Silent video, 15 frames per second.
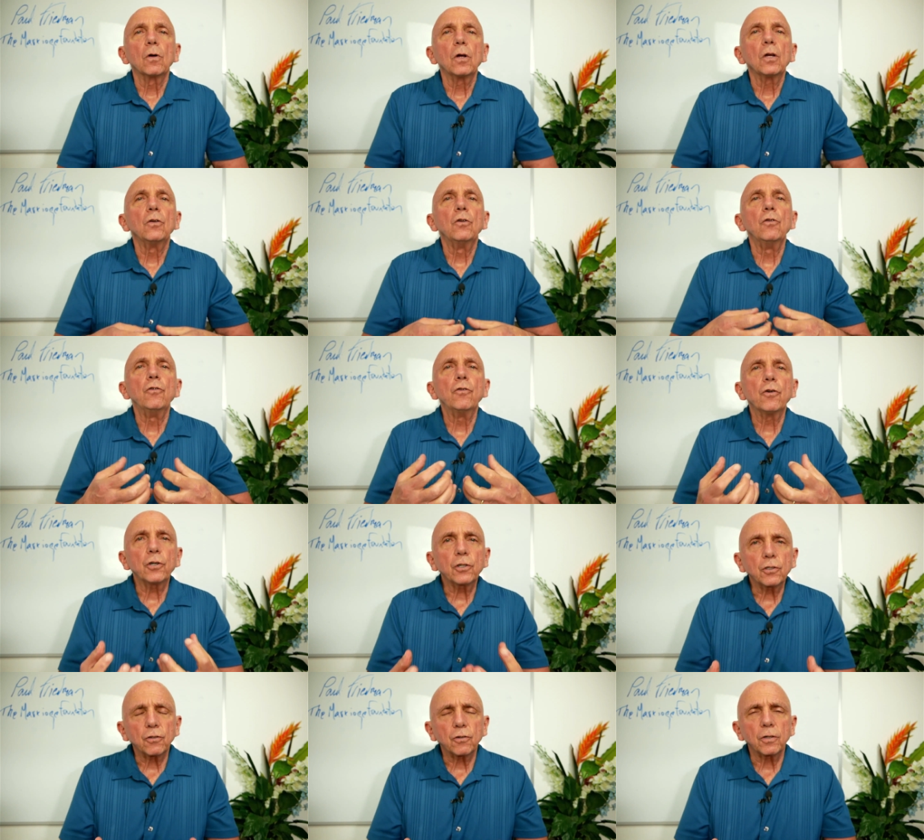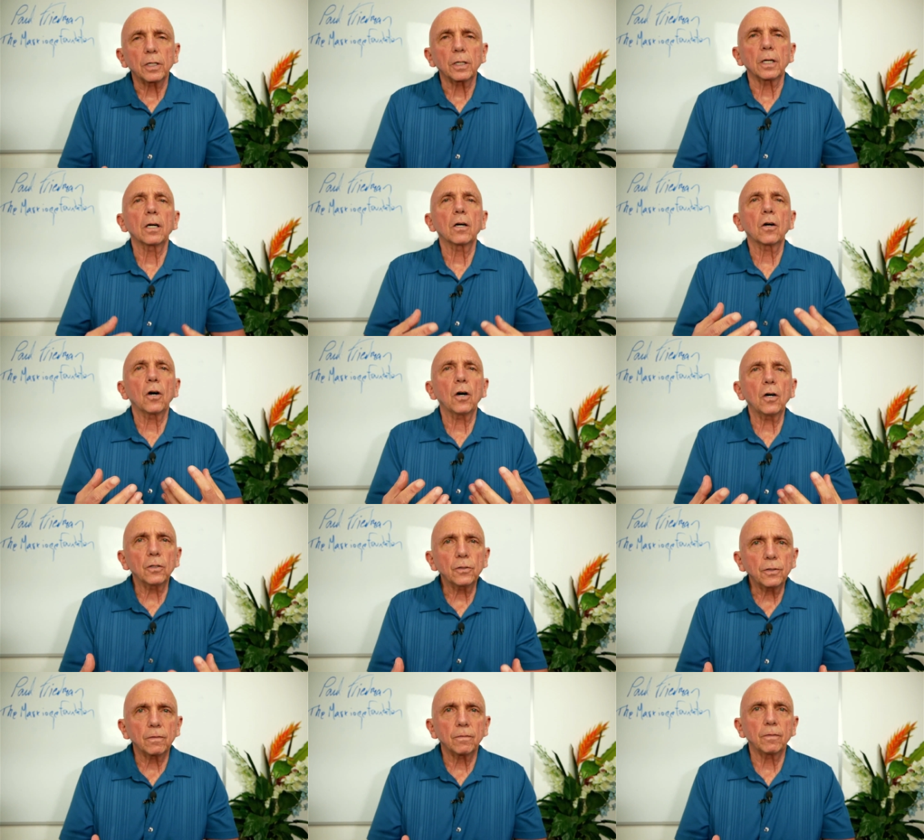nurturing,
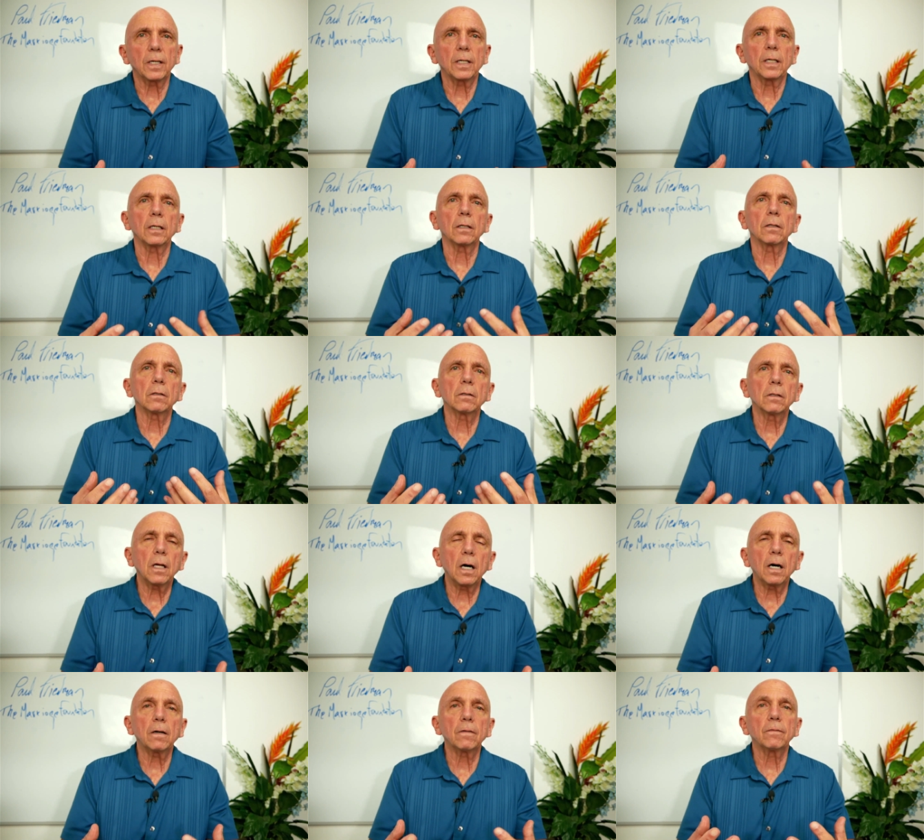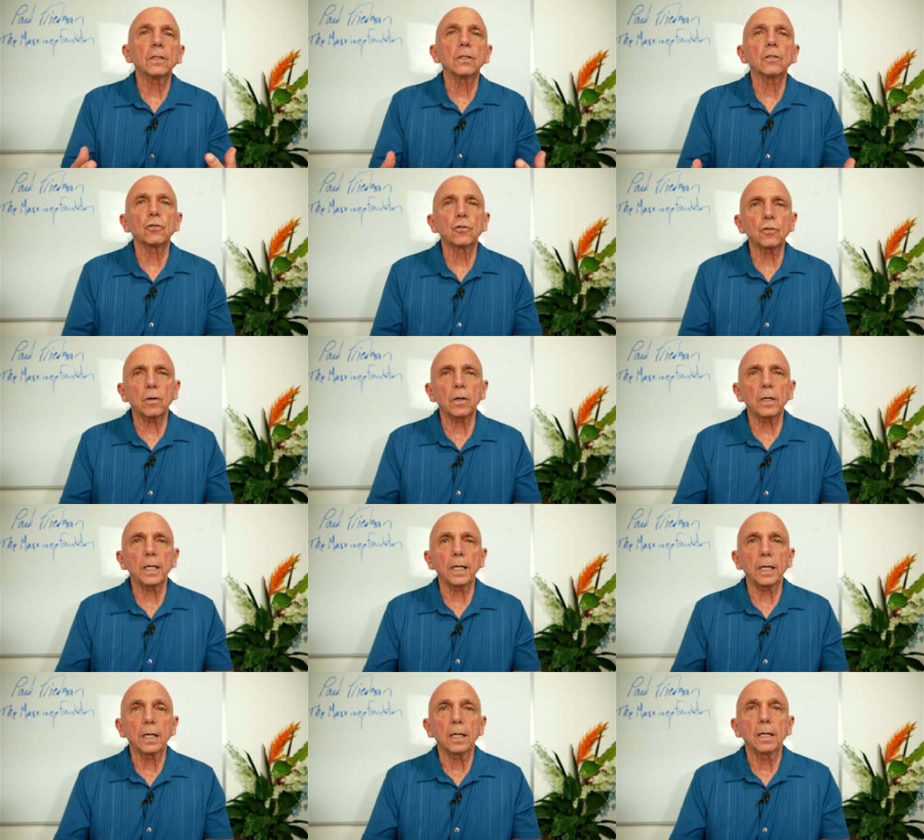cultivating the love and the joy
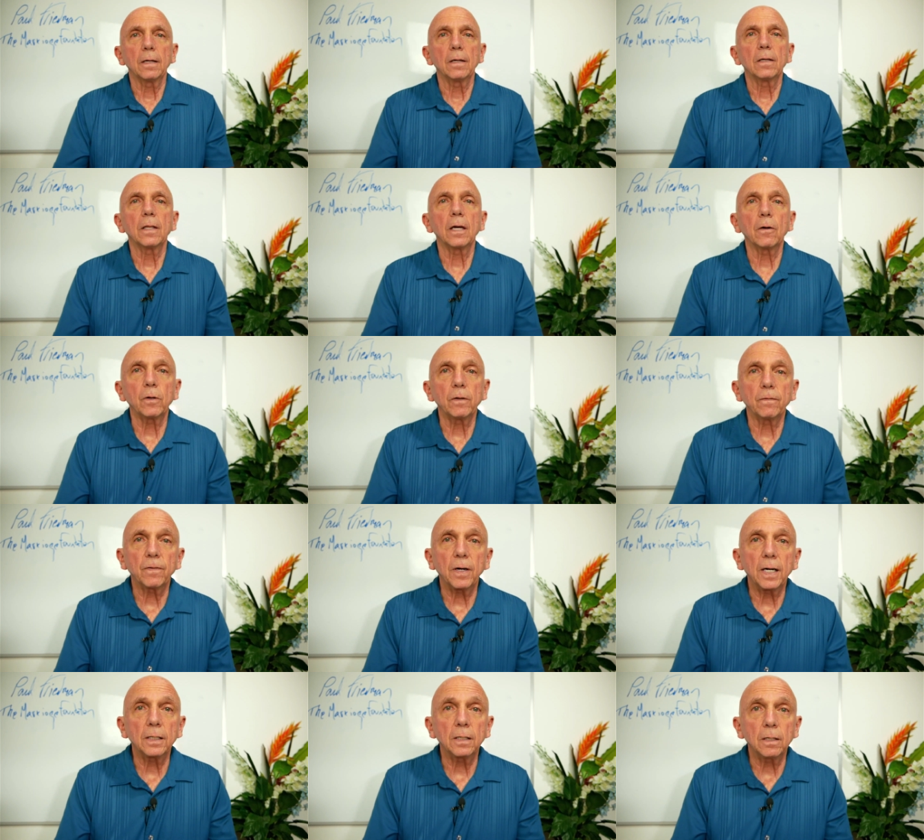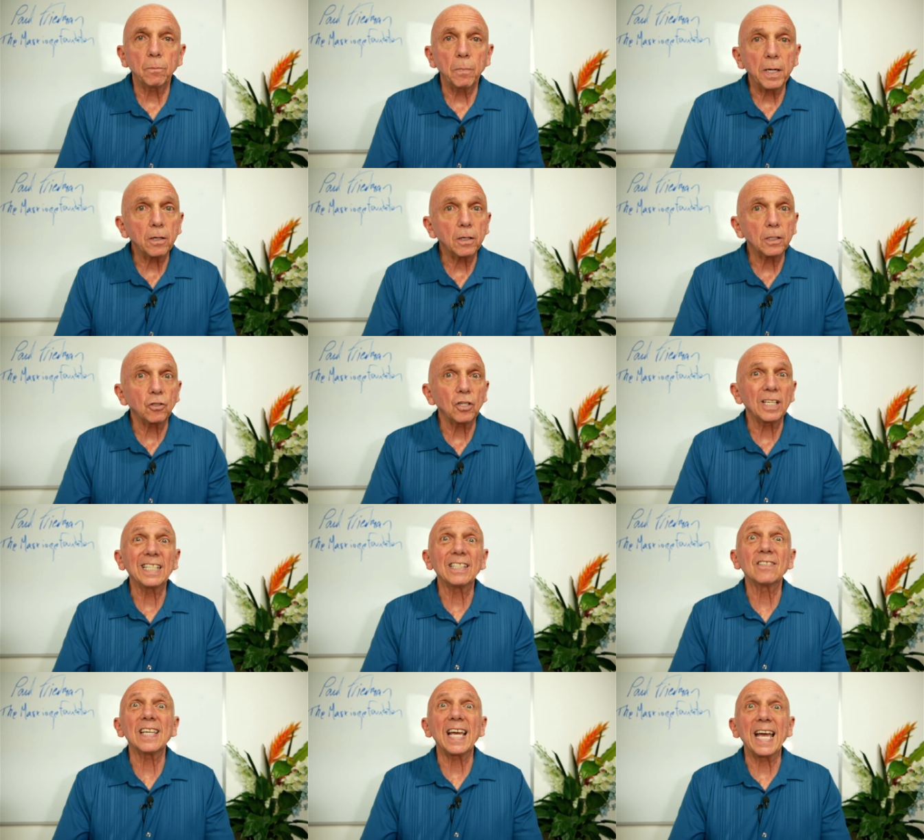that we find in marriage. And
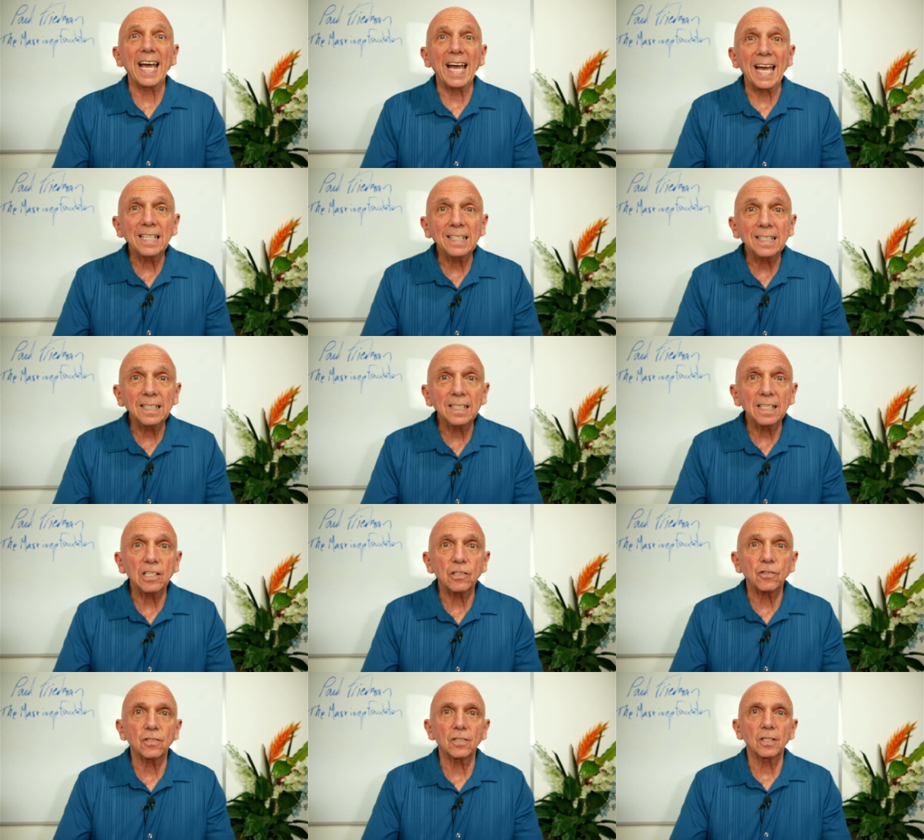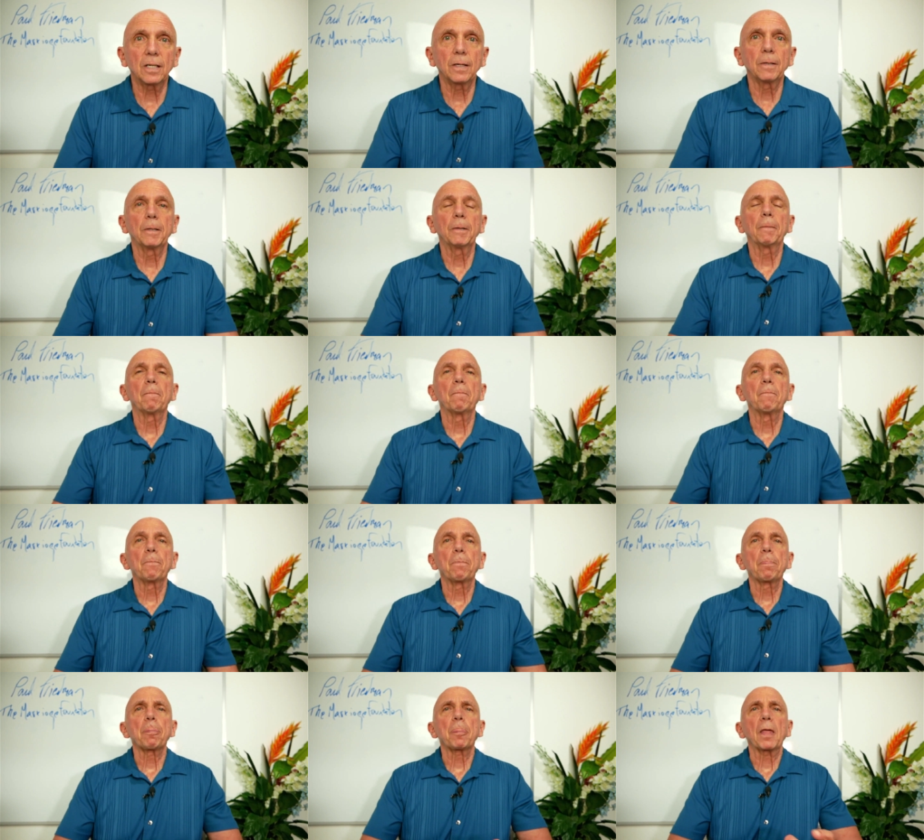it's endless.
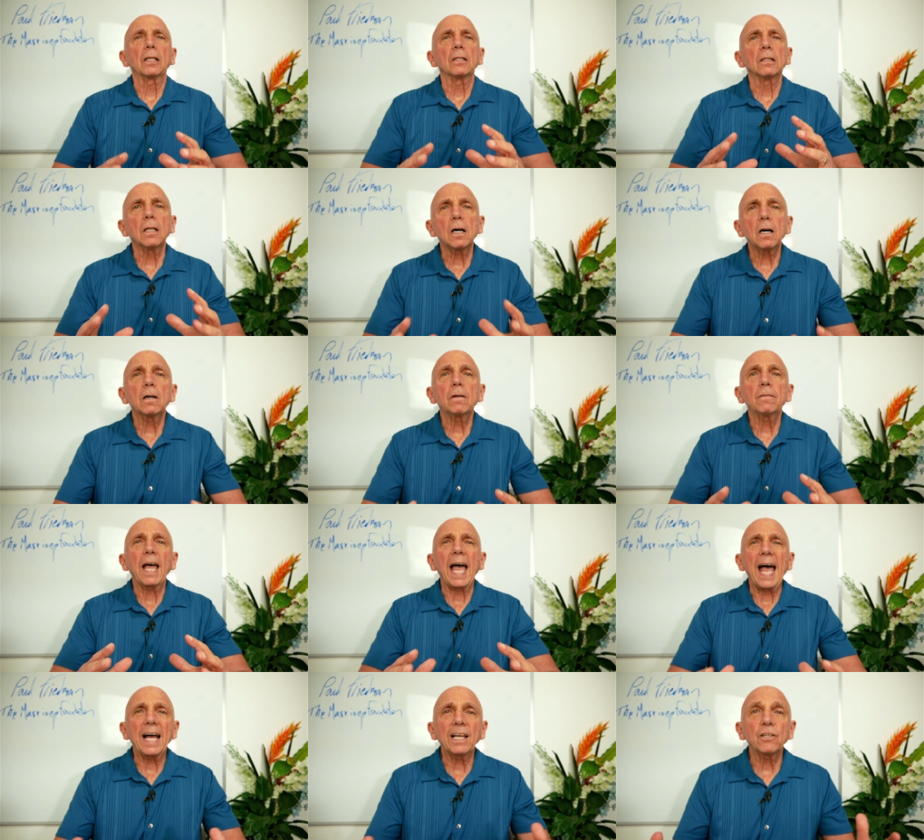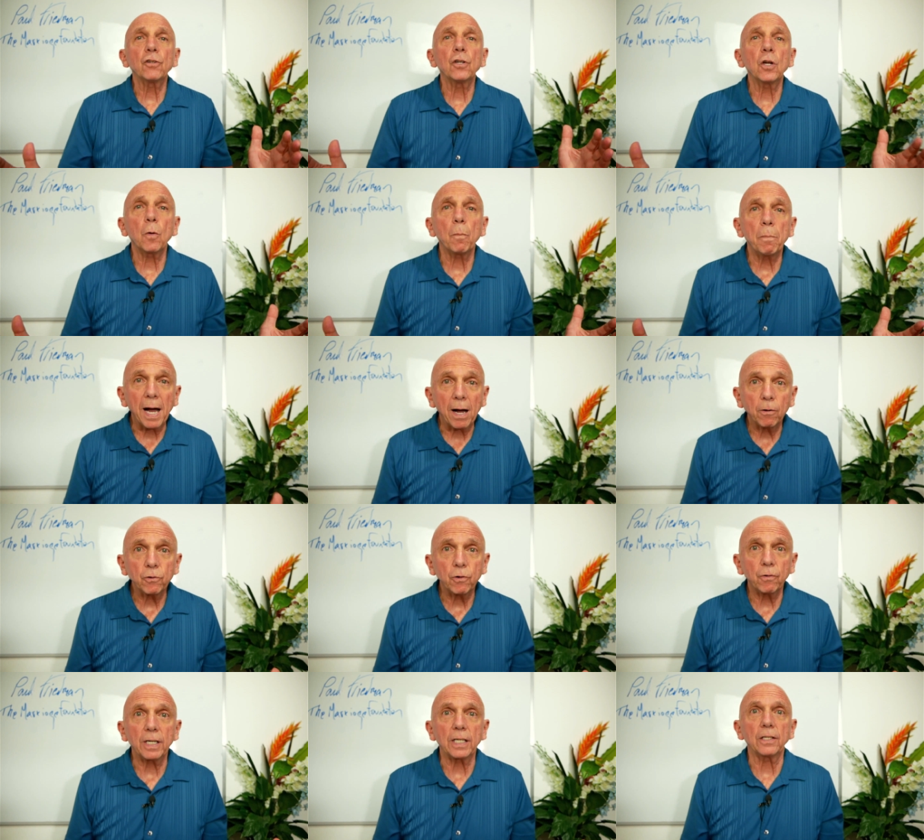Love has no
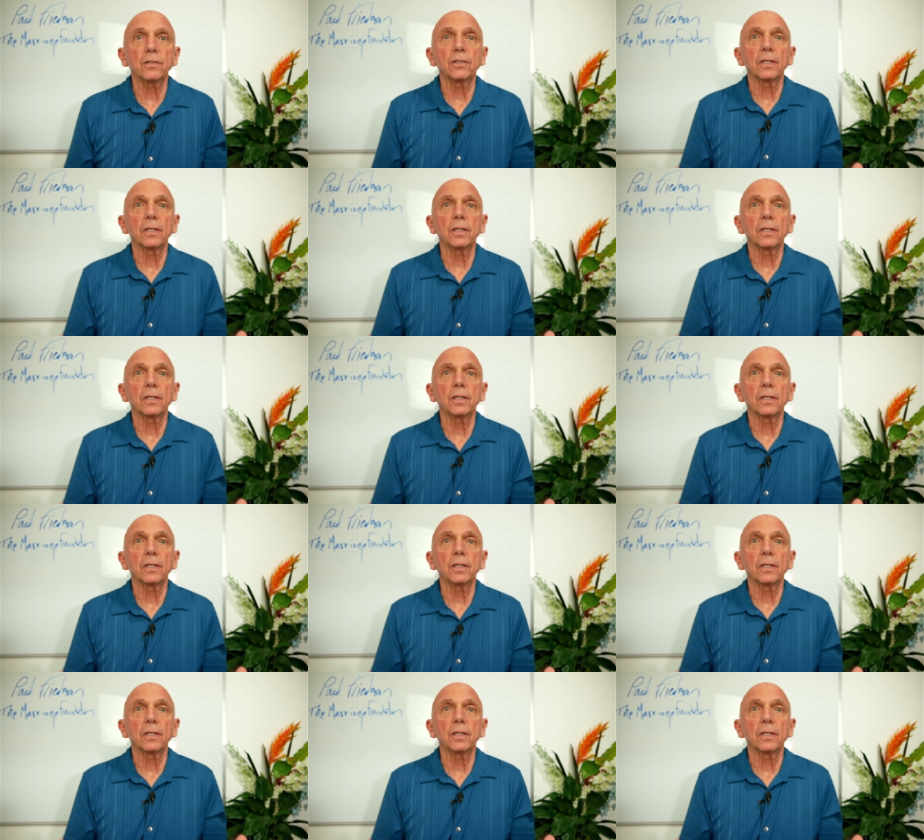boundaries.